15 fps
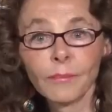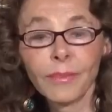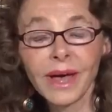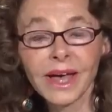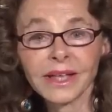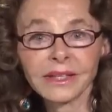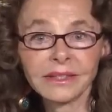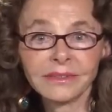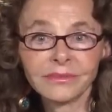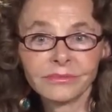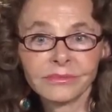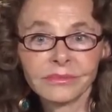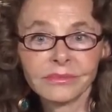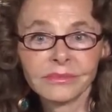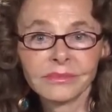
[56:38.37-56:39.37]
But
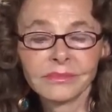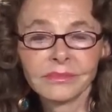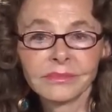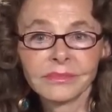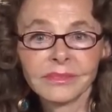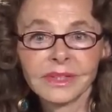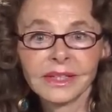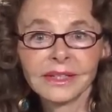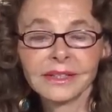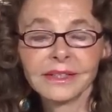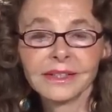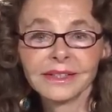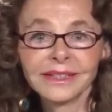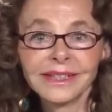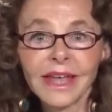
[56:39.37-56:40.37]

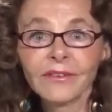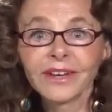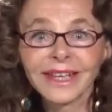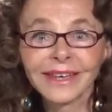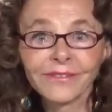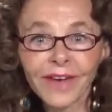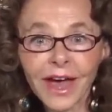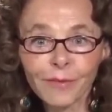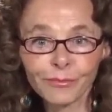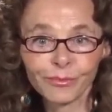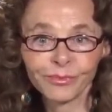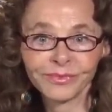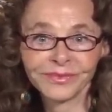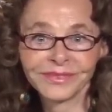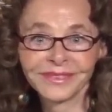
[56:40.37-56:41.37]
Never give up.
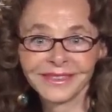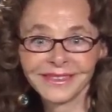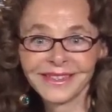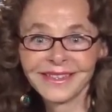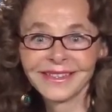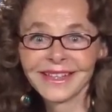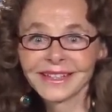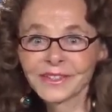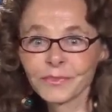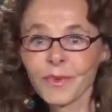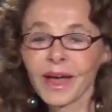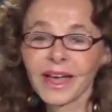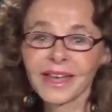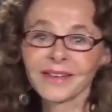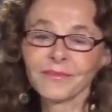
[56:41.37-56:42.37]
That's
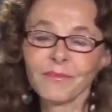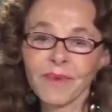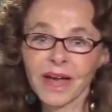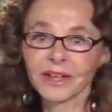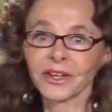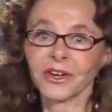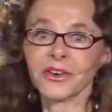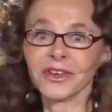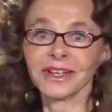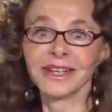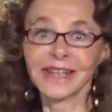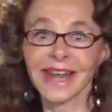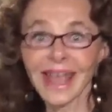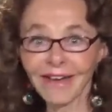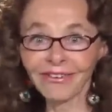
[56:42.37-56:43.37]
my motto.
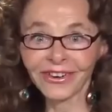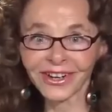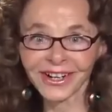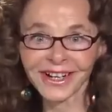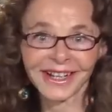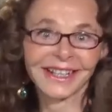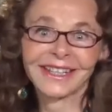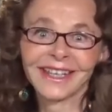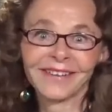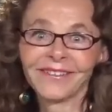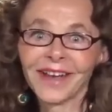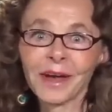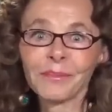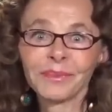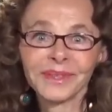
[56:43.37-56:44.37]
Never give
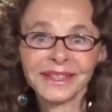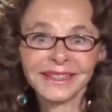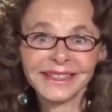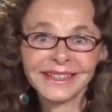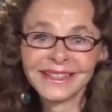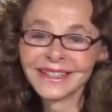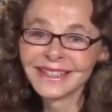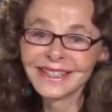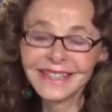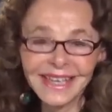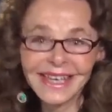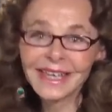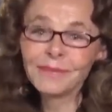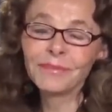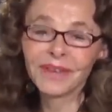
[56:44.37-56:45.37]
up.
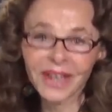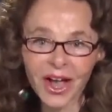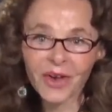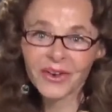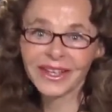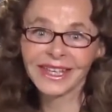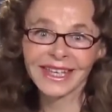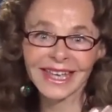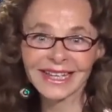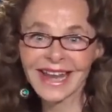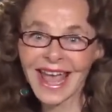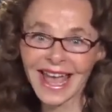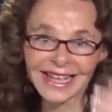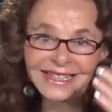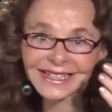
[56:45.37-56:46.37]
Keep going and
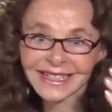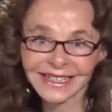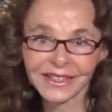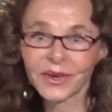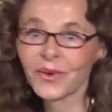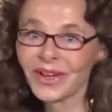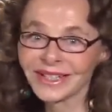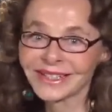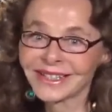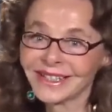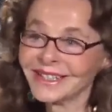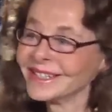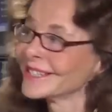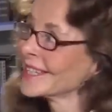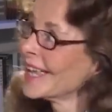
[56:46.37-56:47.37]
asking
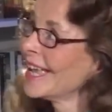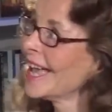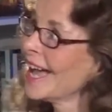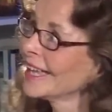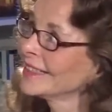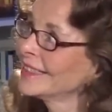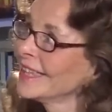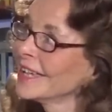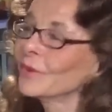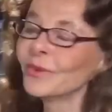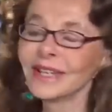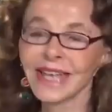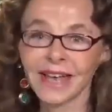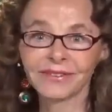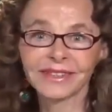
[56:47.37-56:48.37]
questions. I think
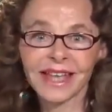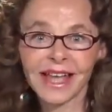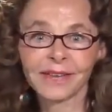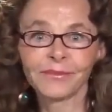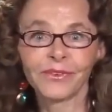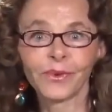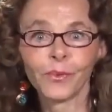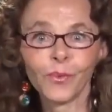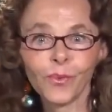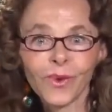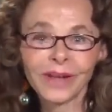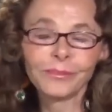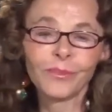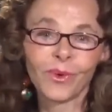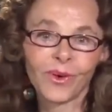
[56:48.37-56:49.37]
we have time for
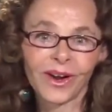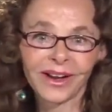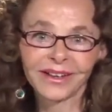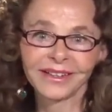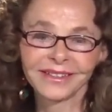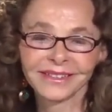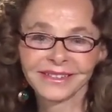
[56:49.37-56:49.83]
one more.